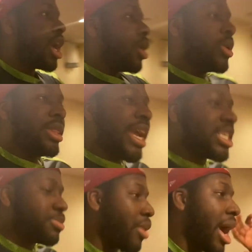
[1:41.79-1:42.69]
with
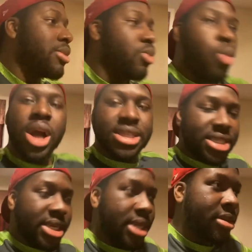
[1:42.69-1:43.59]
Dez Bryant once.